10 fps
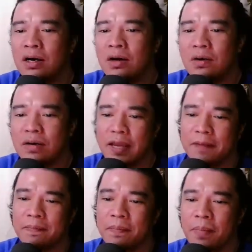
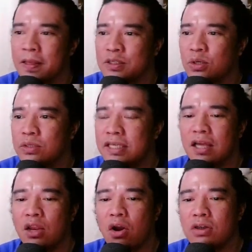Okay, so this
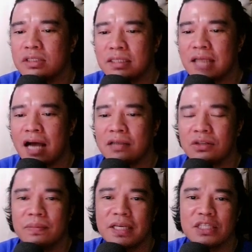Lost
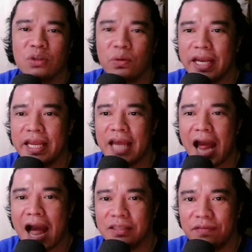Sanctum is already
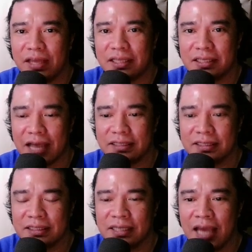activated,
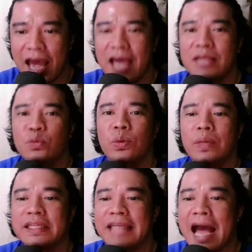guys, and we
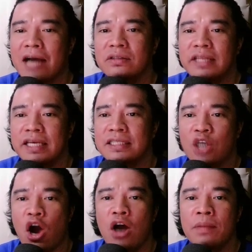will tackle
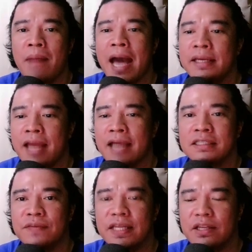this on my
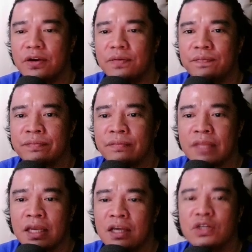next video.
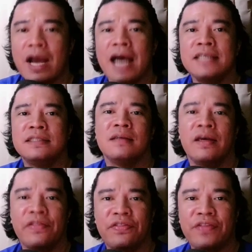So guys,
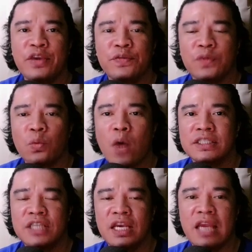thank you for
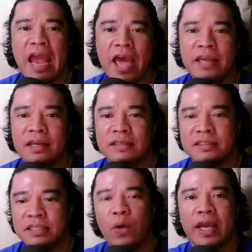watching and
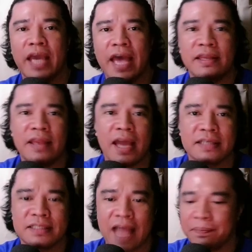see you again
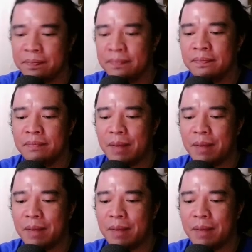next time. Bye